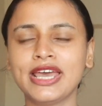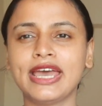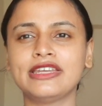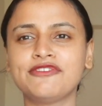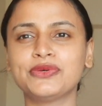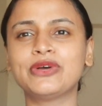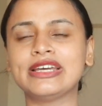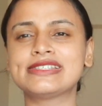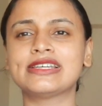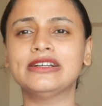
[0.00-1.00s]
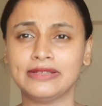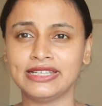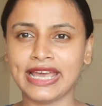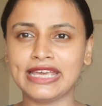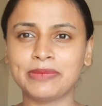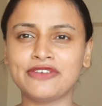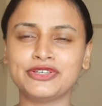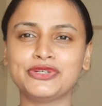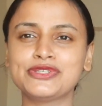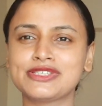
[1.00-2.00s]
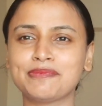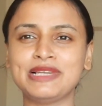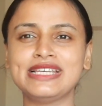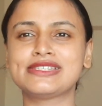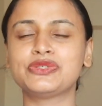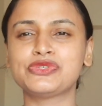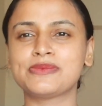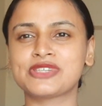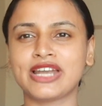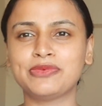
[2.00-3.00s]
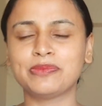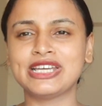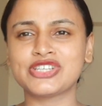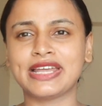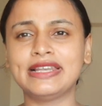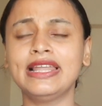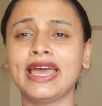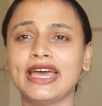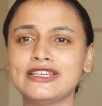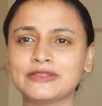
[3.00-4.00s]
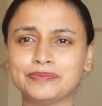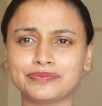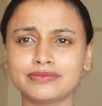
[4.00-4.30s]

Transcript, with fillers: And if you guys like my videos, please do subscribe to my channel, and